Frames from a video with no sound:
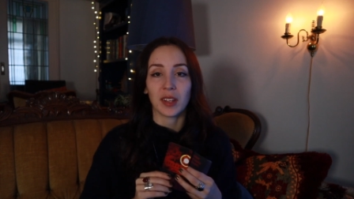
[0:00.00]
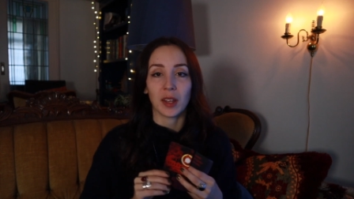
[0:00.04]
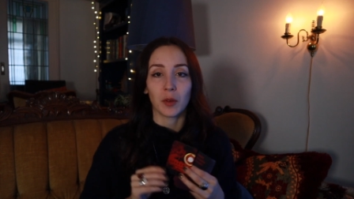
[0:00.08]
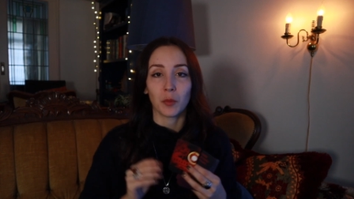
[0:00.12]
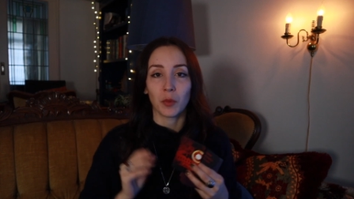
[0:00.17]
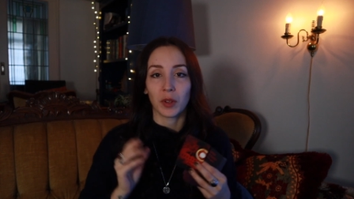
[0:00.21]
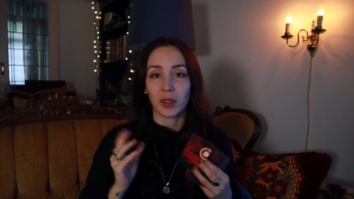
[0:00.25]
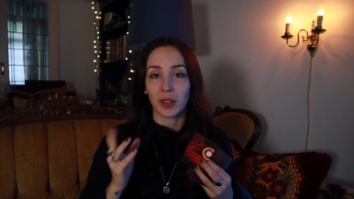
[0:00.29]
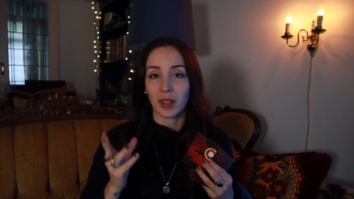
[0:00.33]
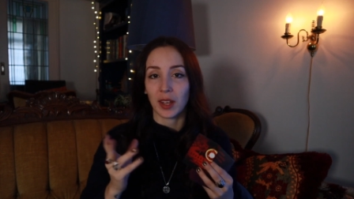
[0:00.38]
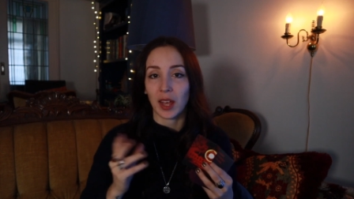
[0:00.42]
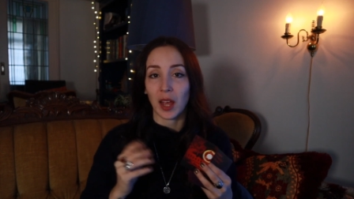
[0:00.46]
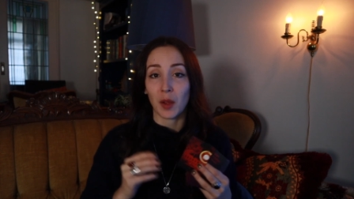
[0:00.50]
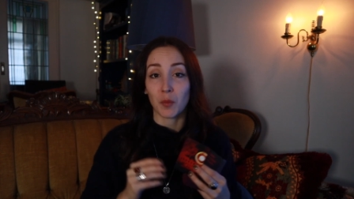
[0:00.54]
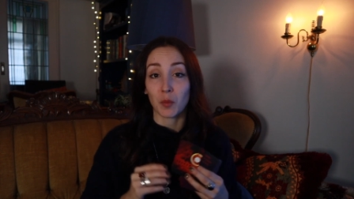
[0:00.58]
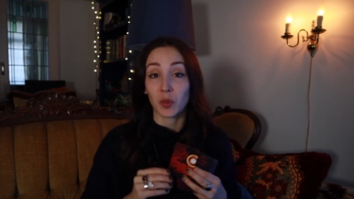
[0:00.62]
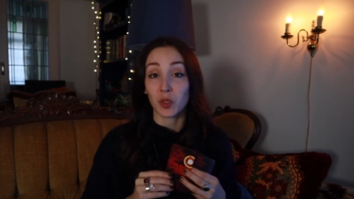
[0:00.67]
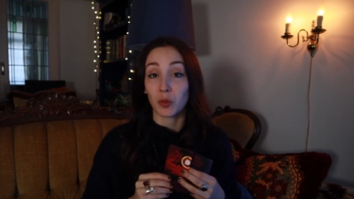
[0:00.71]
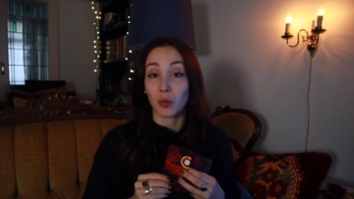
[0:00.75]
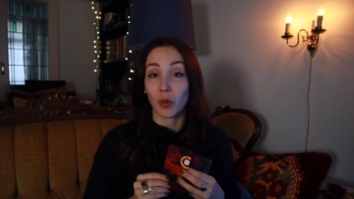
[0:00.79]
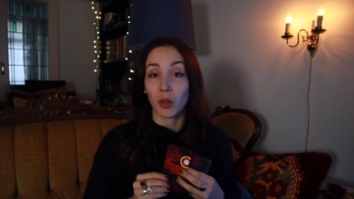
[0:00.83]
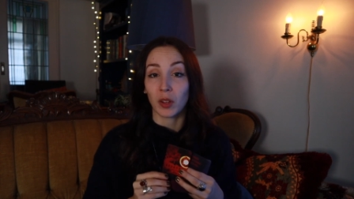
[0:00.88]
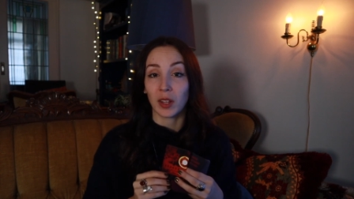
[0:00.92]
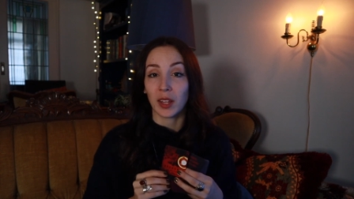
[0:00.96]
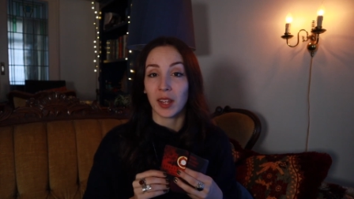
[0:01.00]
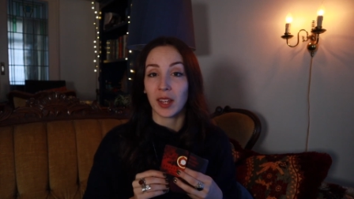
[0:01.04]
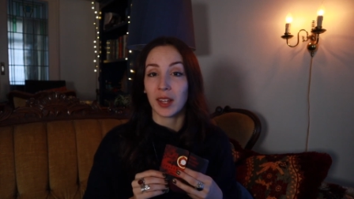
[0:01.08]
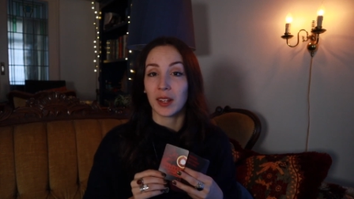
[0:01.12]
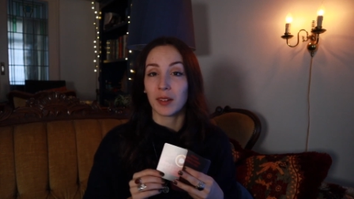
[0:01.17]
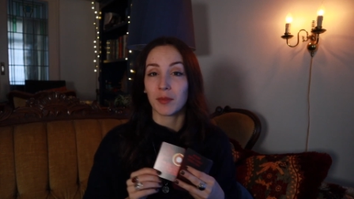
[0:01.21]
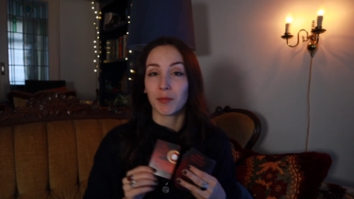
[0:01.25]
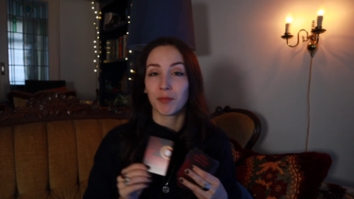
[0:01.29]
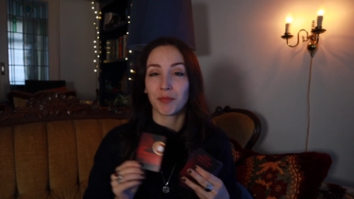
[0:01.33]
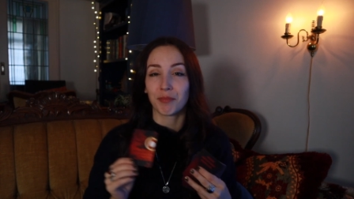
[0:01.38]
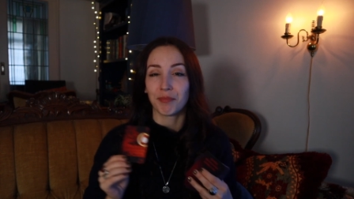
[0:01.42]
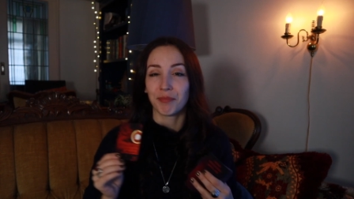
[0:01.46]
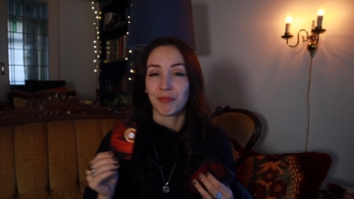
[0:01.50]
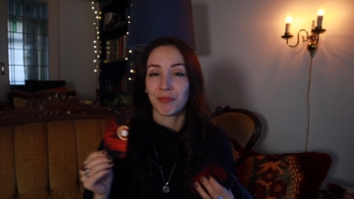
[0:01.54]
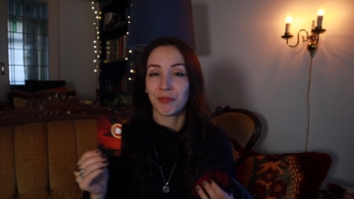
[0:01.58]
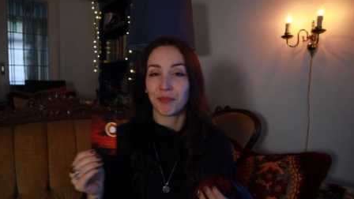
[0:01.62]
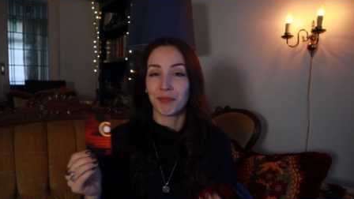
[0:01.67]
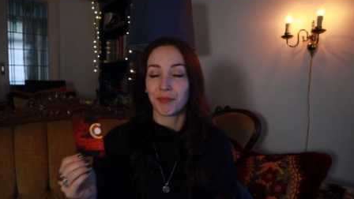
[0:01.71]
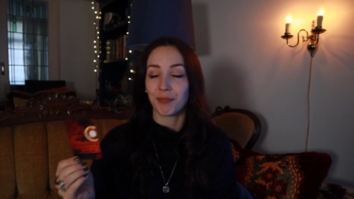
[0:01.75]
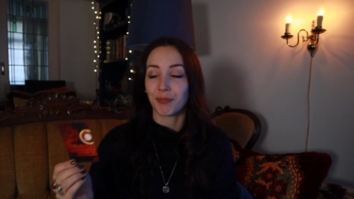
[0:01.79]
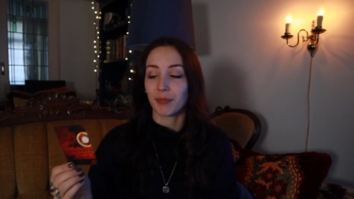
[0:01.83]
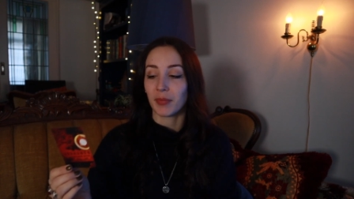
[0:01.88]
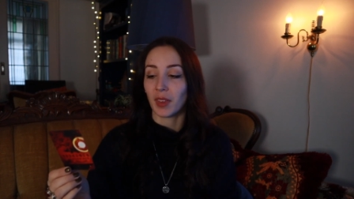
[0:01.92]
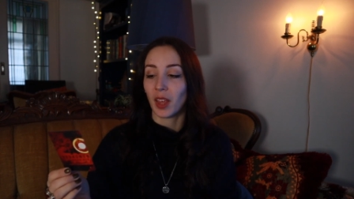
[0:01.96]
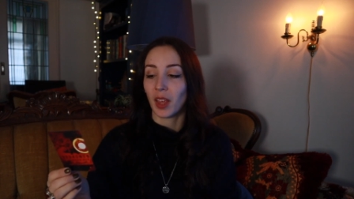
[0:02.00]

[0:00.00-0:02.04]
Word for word: and when the camera's rolling, mm,